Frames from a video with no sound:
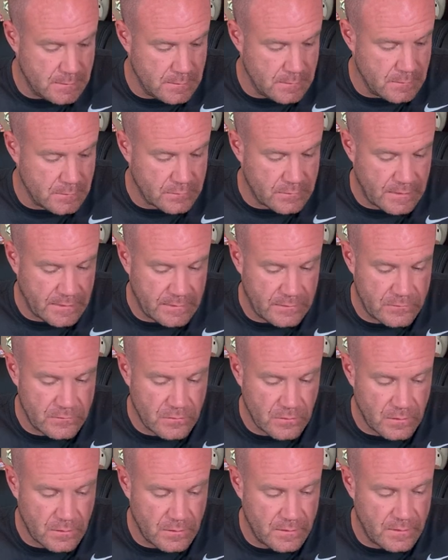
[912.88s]
looks like he
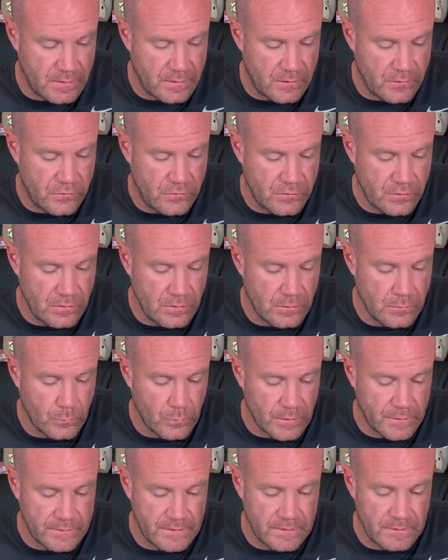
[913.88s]
started in June.
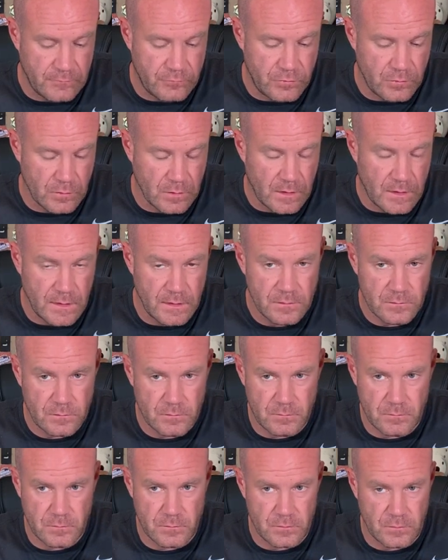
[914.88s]
We're at the end of July,
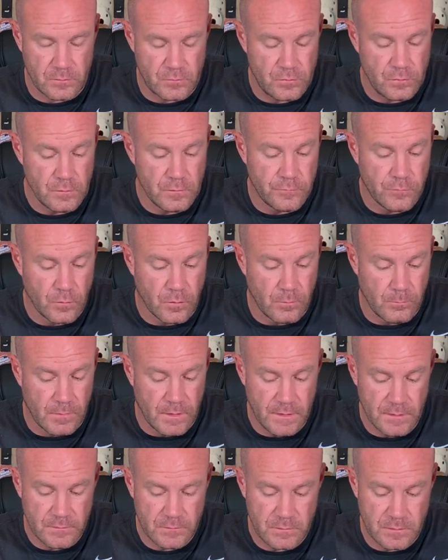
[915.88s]
so 2 full
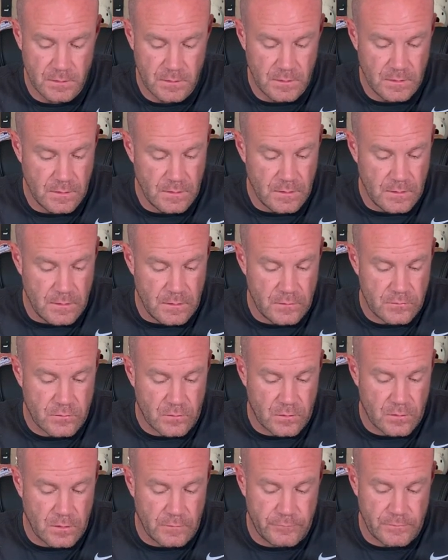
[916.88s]
months.
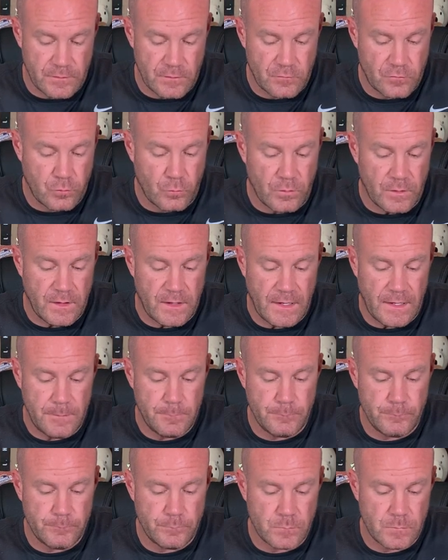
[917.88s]
Started off at a
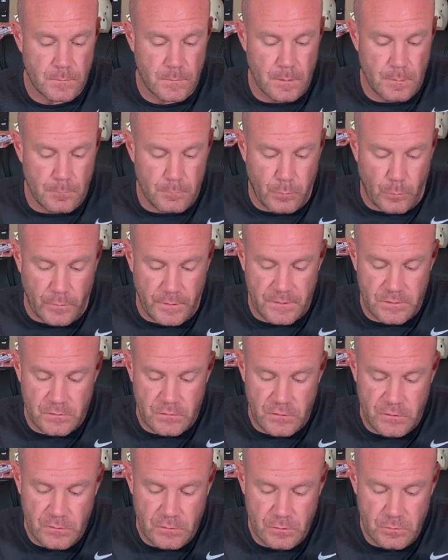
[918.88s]

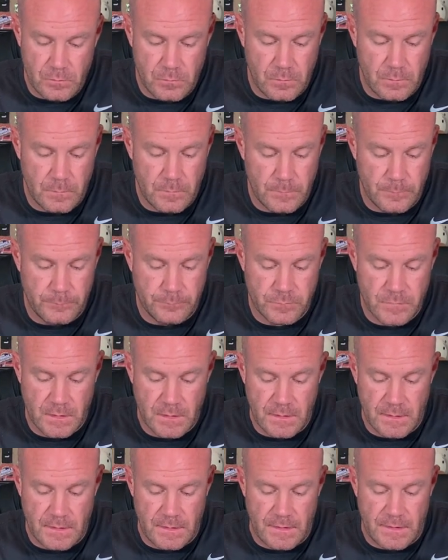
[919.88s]
28.2.
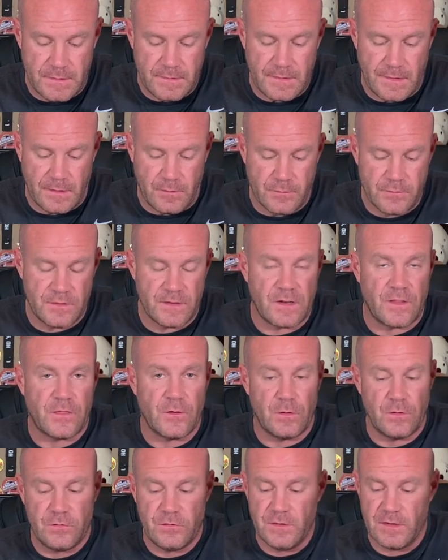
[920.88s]
Now is at a
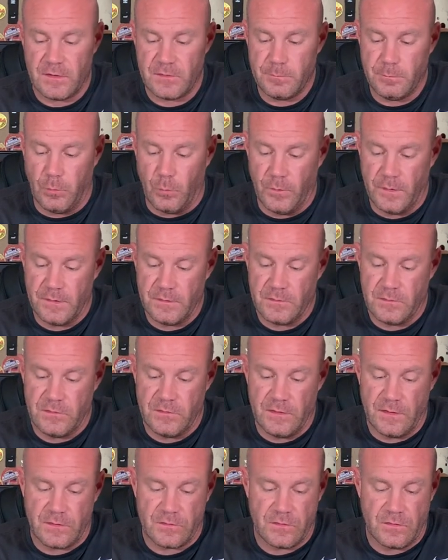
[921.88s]

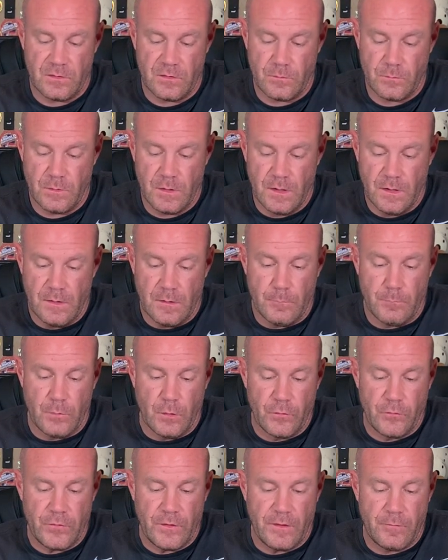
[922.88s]
36.6. So
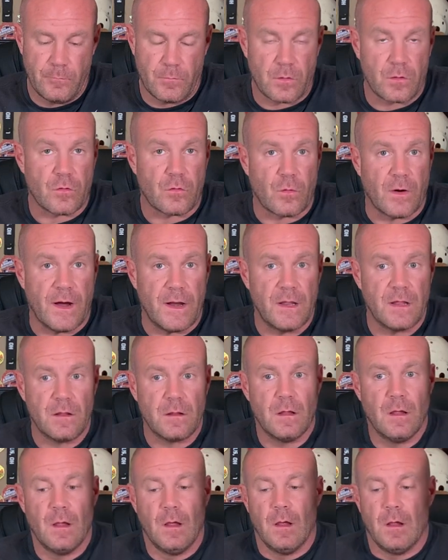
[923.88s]
both of them are
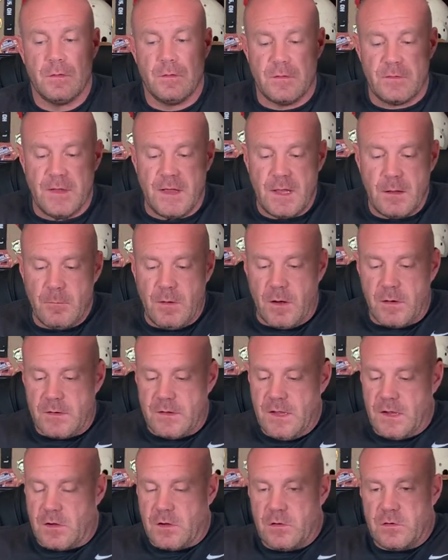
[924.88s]
grinding. The thing about
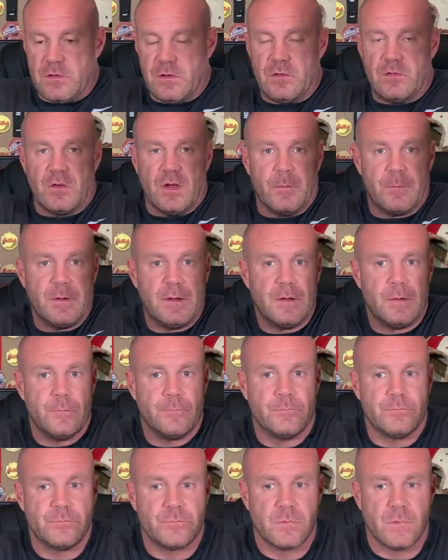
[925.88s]
kickers and jumping
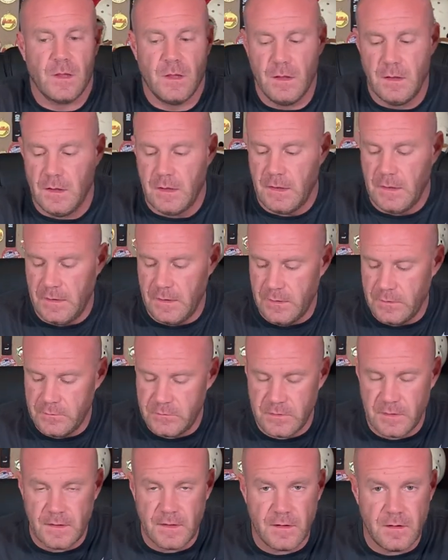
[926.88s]

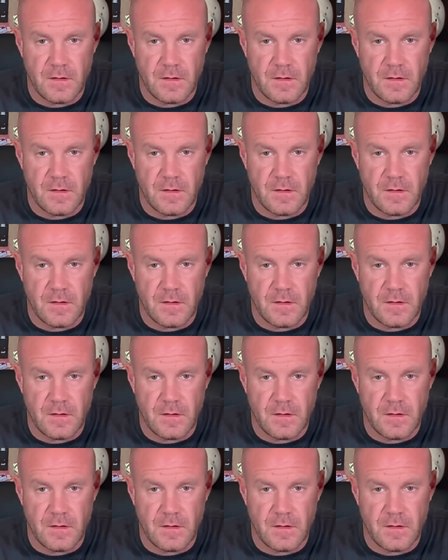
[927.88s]
is